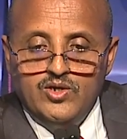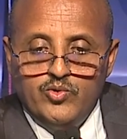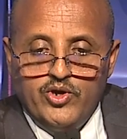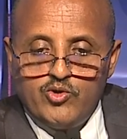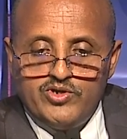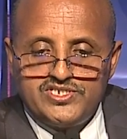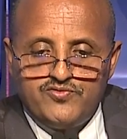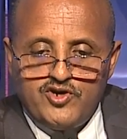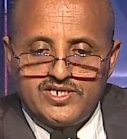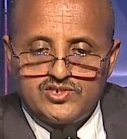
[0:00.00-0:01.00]
We always
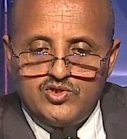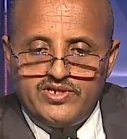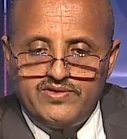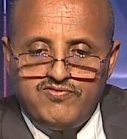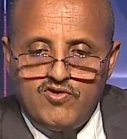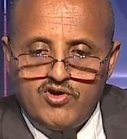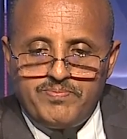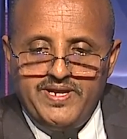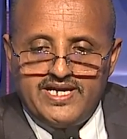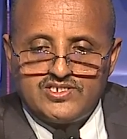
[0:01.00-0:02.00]
focus on the 4
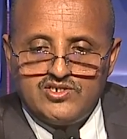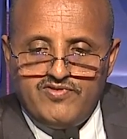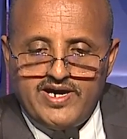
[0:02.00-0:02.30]
pillars of